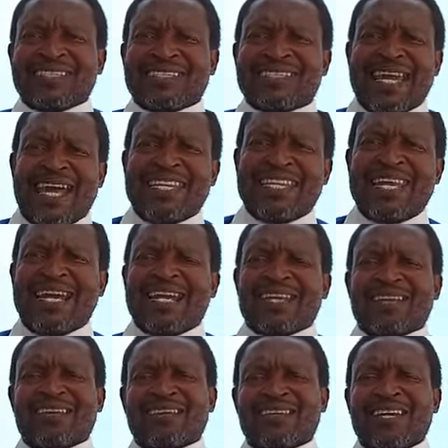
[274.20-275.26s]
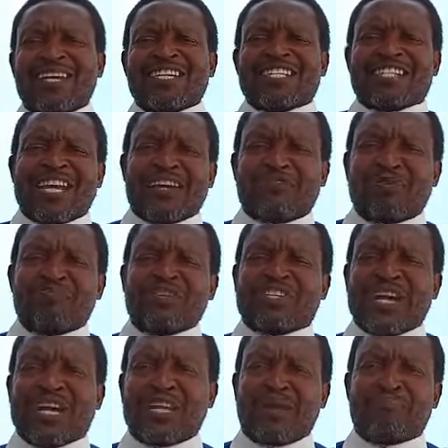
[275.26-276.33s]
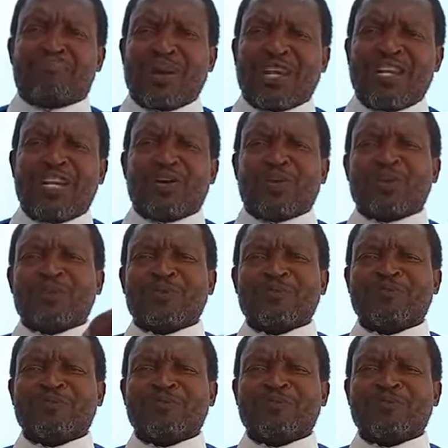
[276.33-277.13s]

Daniel, Shadrach, Meshach, and Abednego.